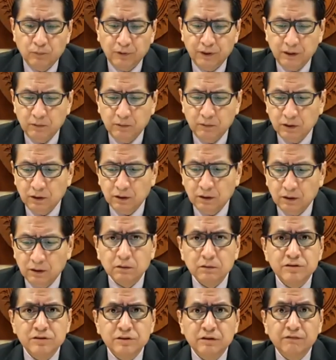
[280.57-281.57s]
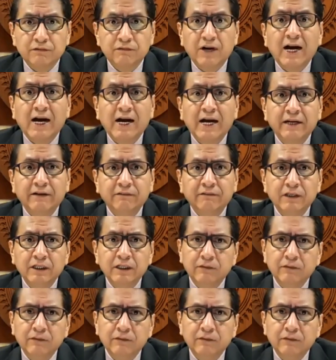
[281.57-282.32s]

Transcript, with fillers: we will survive,